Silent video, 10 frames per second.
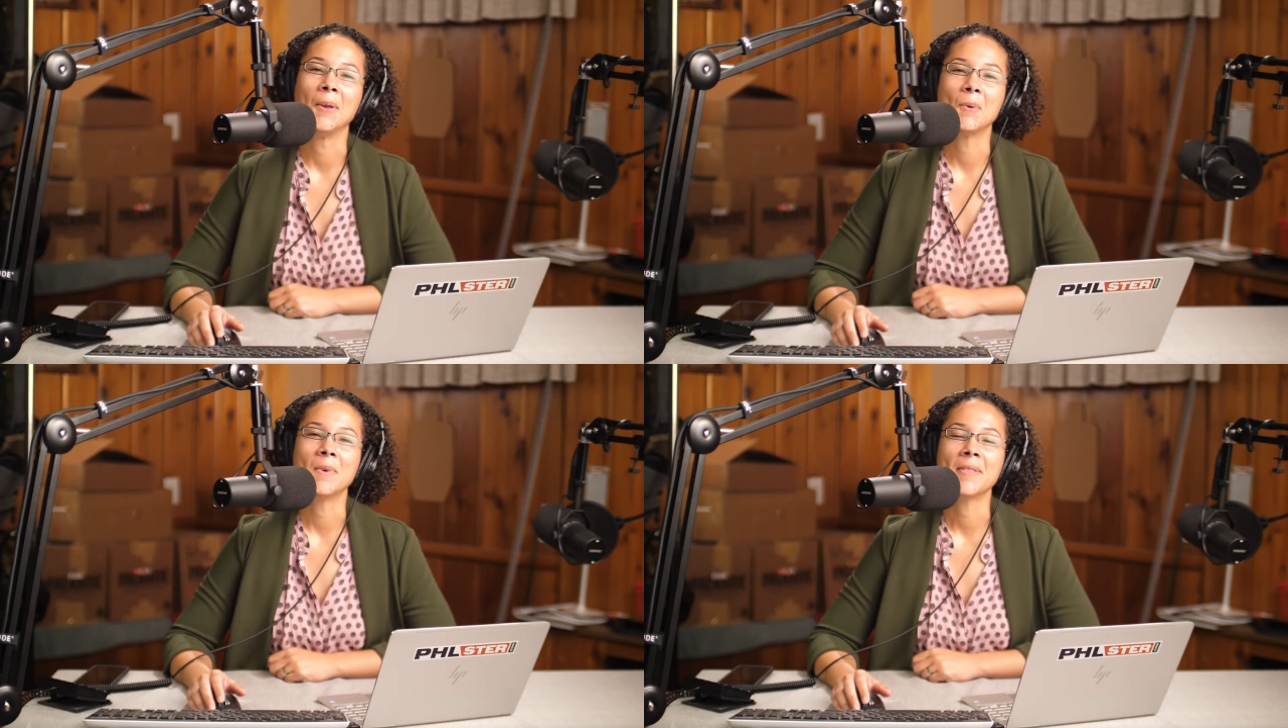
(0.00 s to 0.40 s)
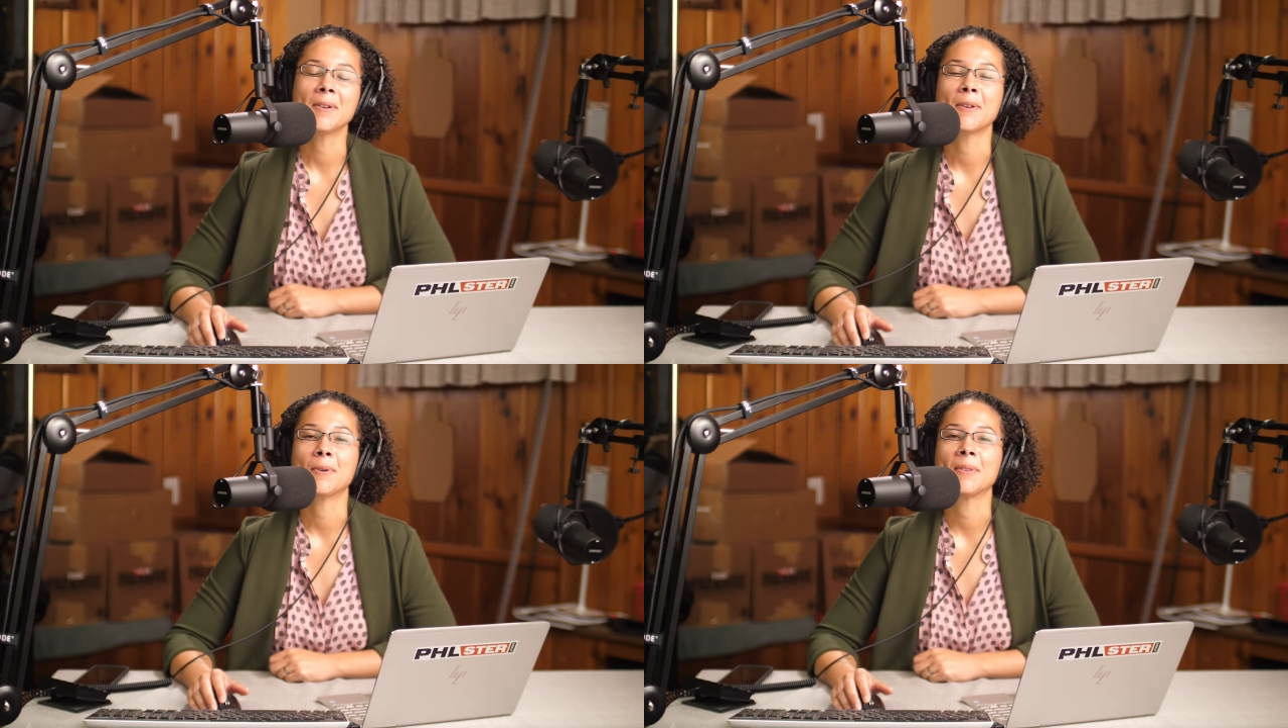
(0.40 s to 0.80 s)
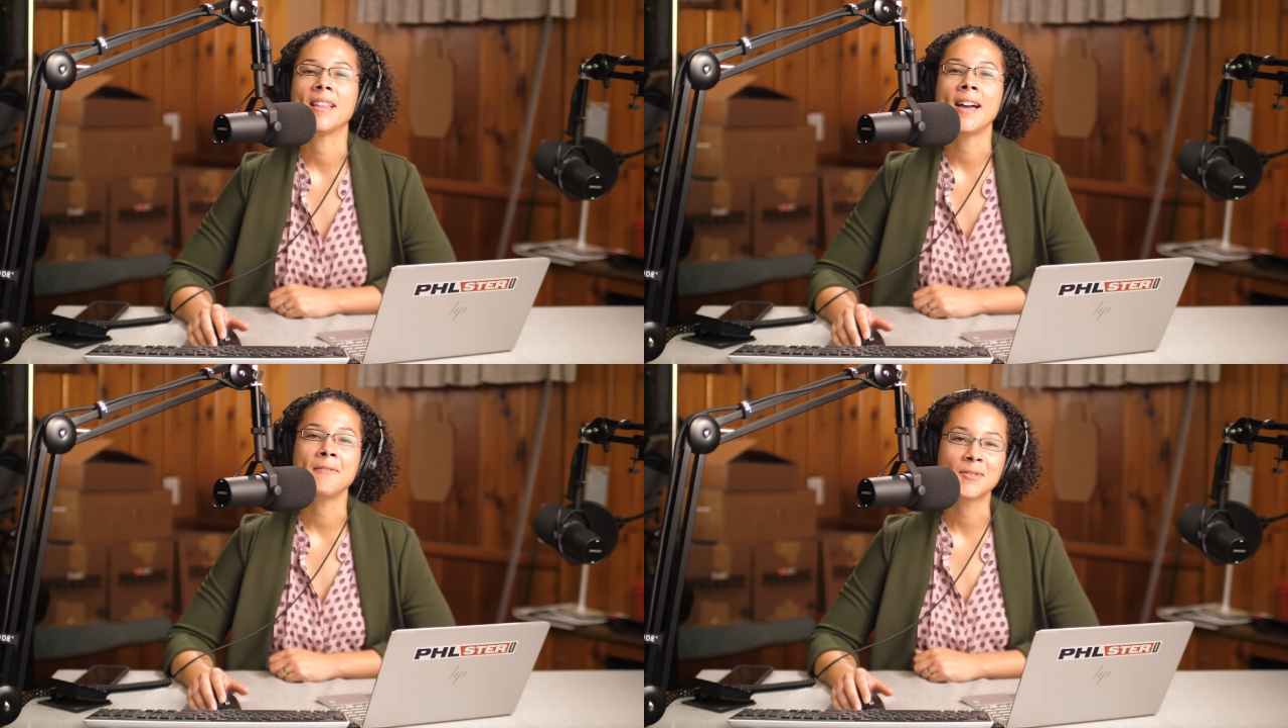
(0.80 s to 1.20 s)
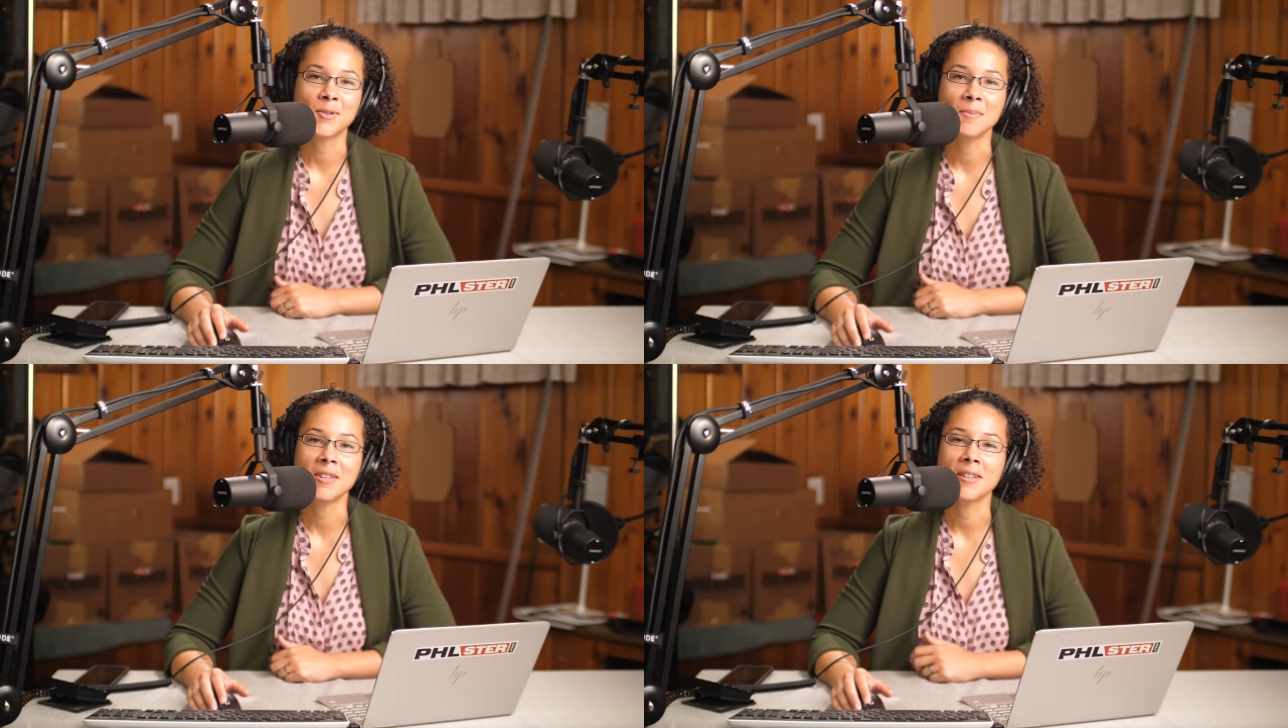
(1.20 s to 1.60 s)
Whether you're live
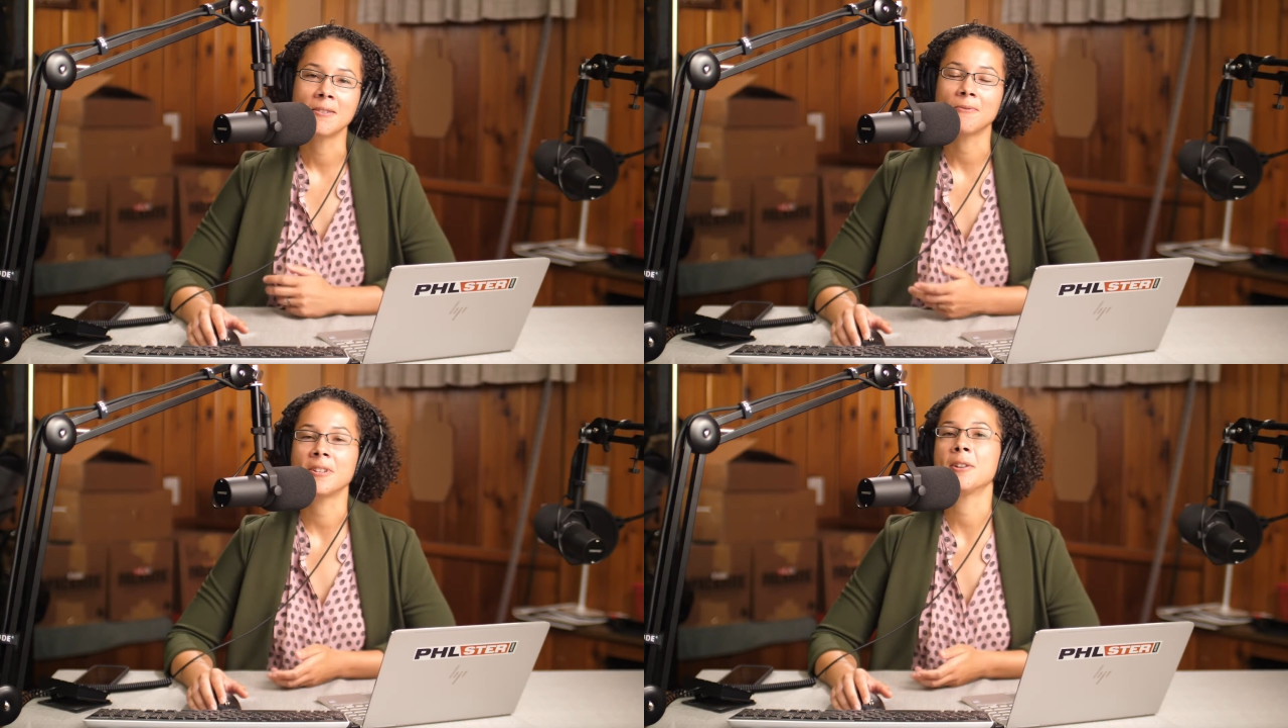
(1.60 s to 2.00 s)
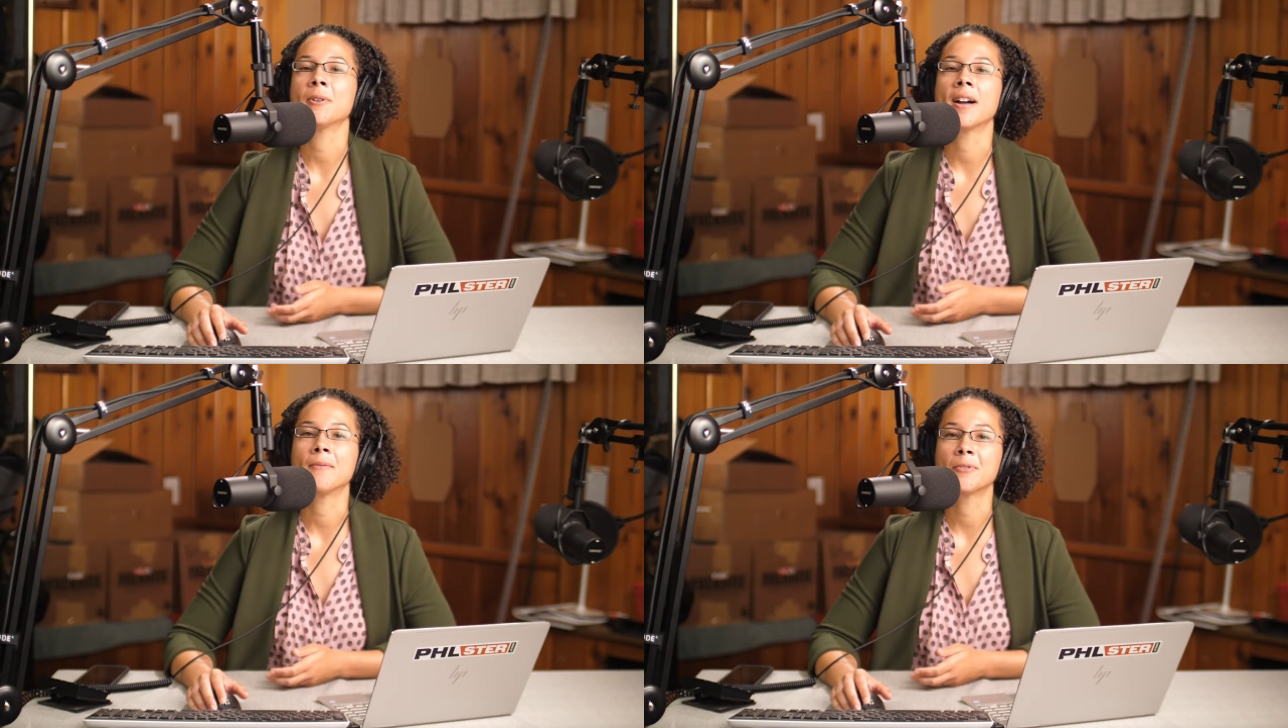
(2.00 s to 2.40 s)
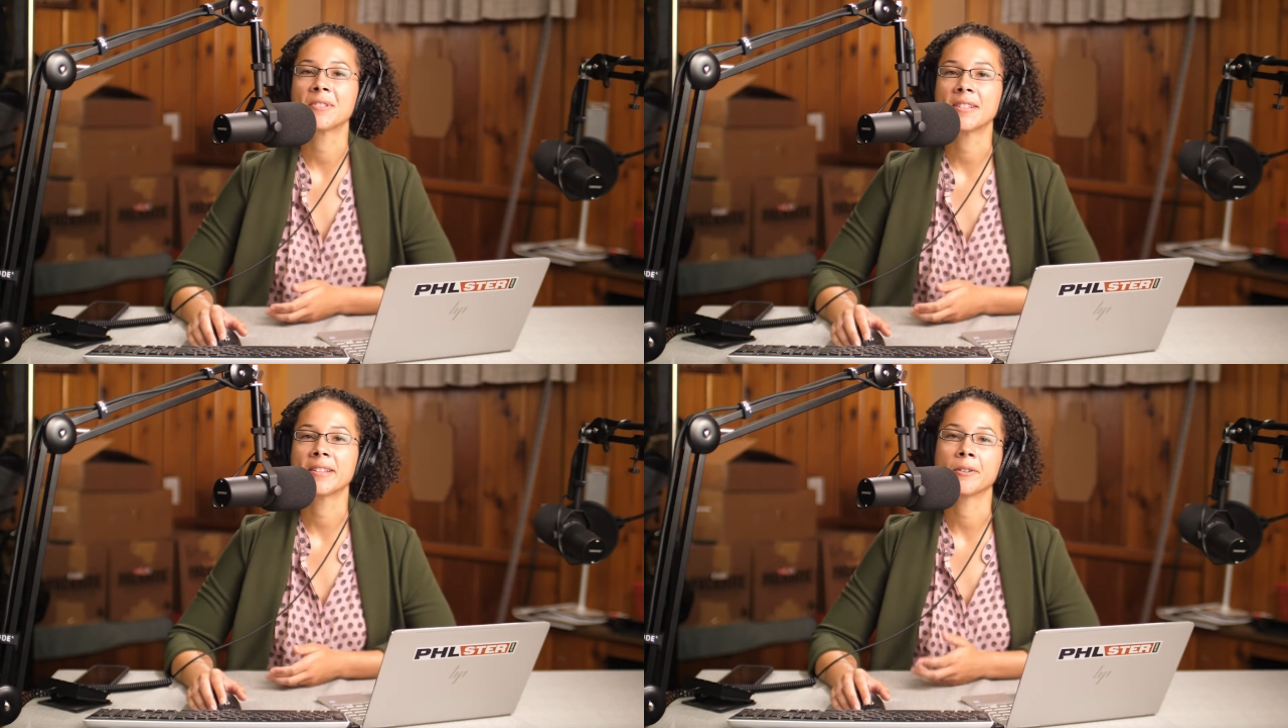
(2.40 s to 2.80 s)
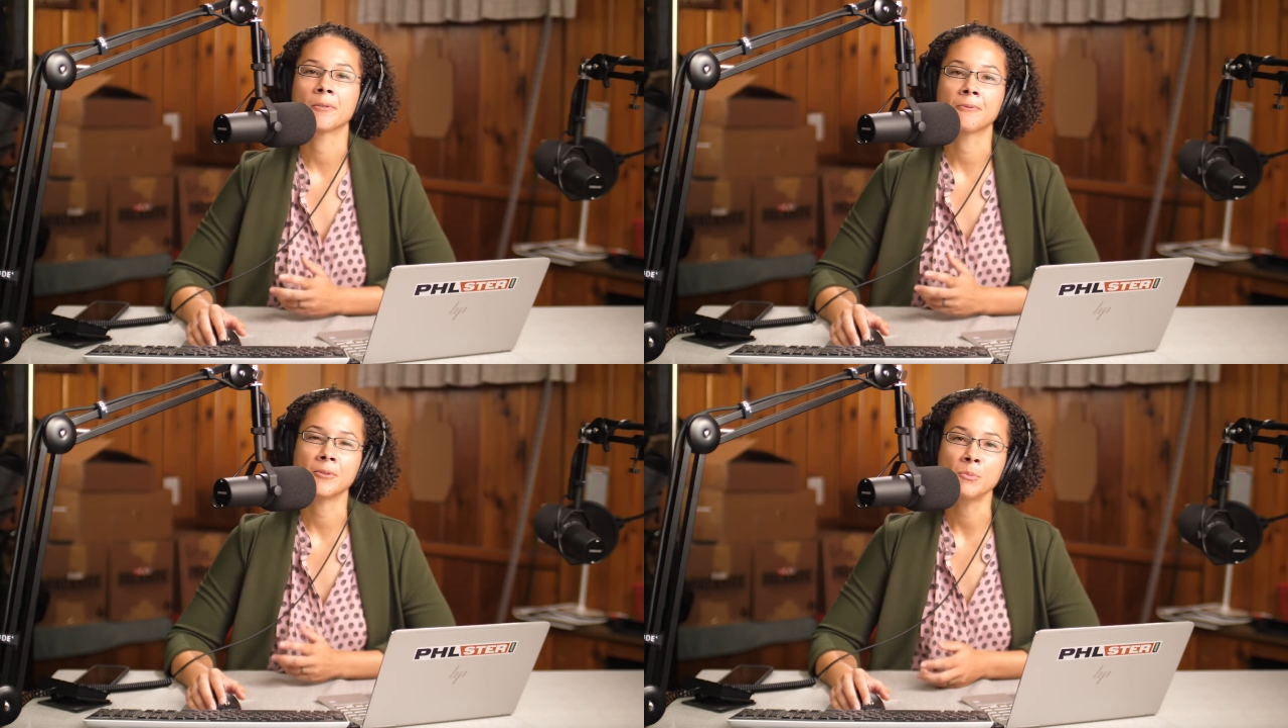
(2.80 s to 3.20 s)
streaming, video conferencing, or
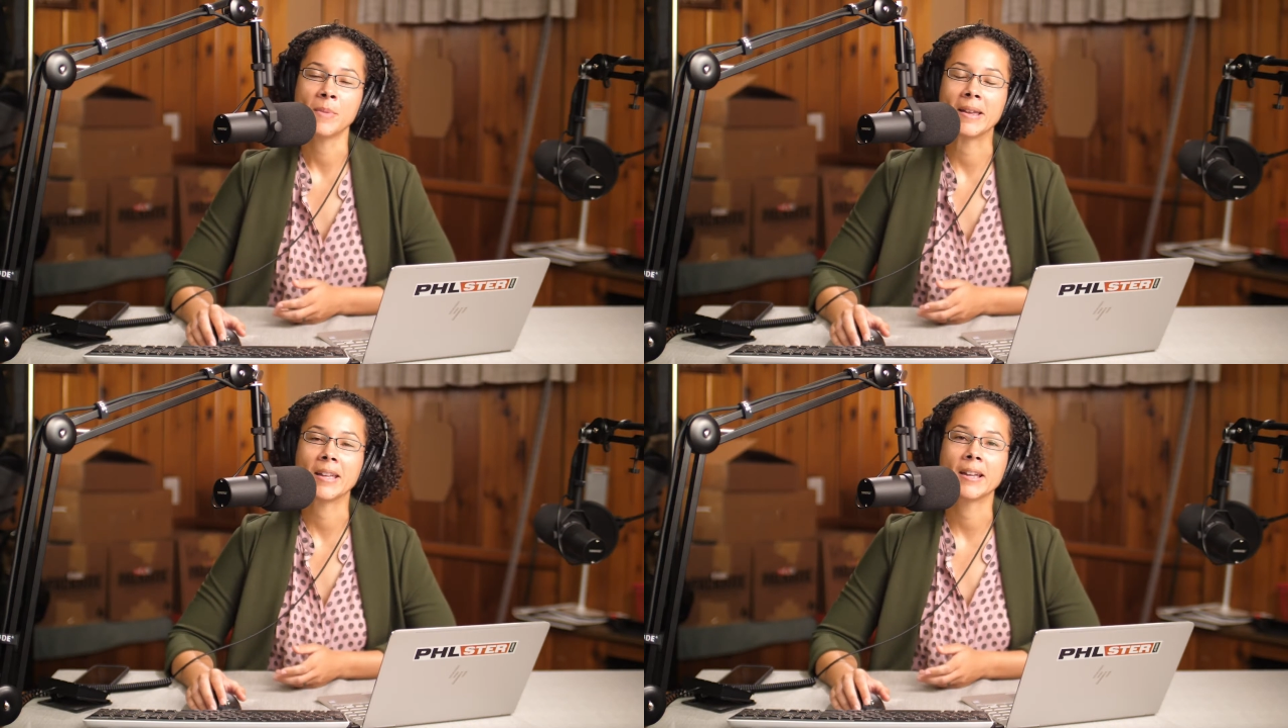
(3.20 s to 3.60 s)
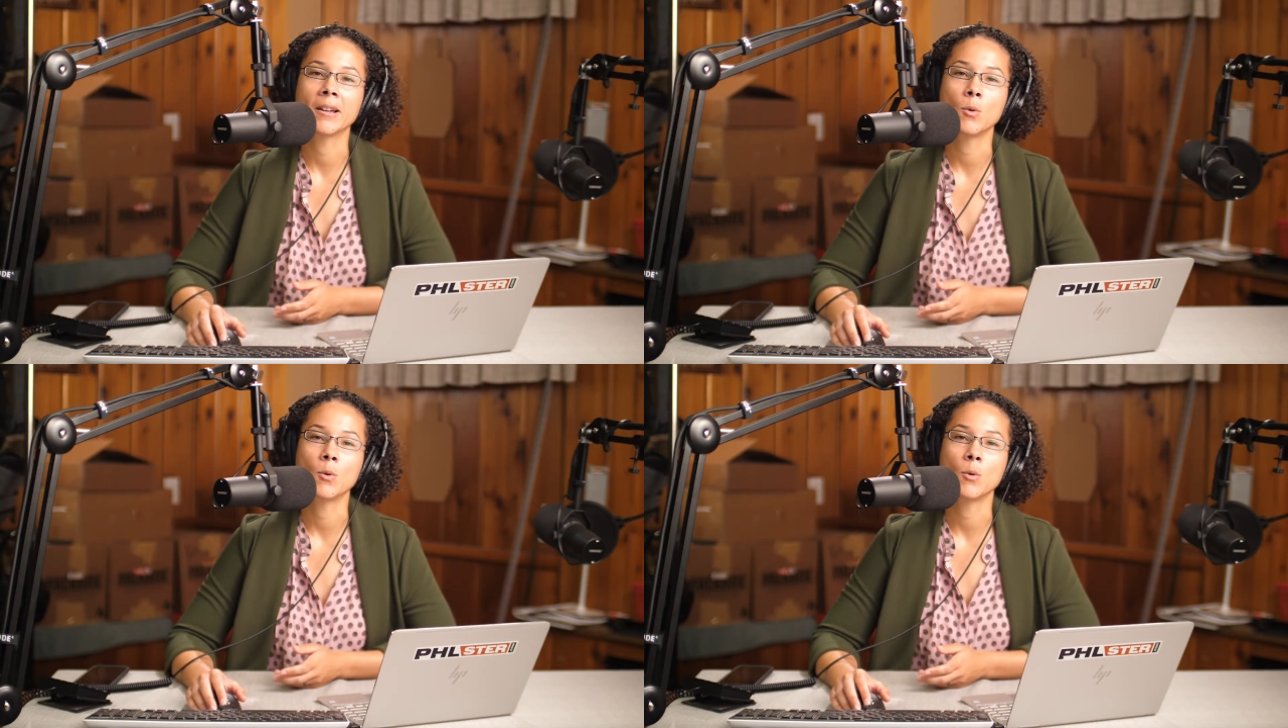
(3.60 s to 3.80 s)
filmmaking,